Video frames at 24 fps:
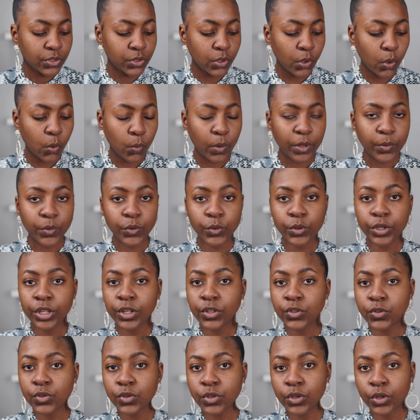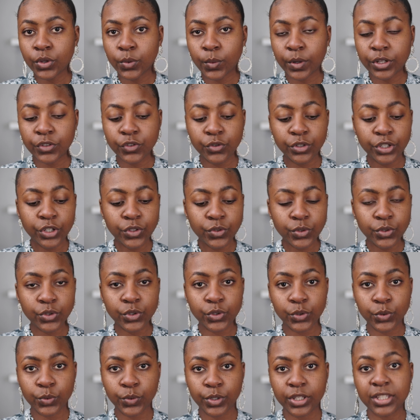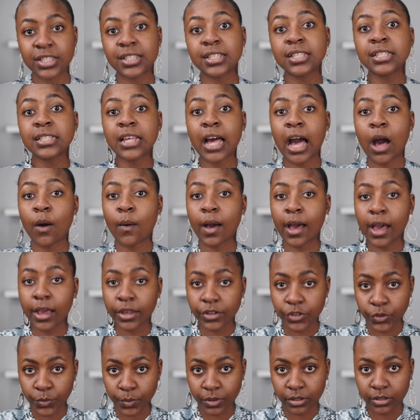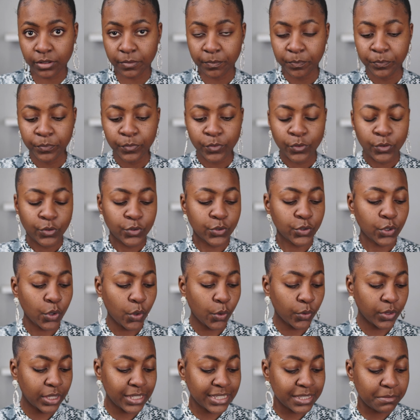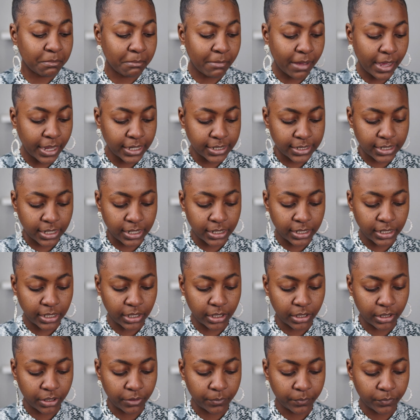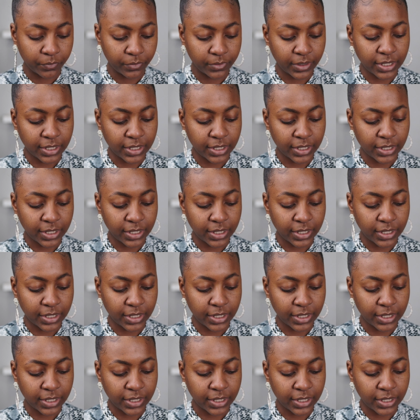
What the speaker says: So what you need to do is, this is how I do it. So this is my technique.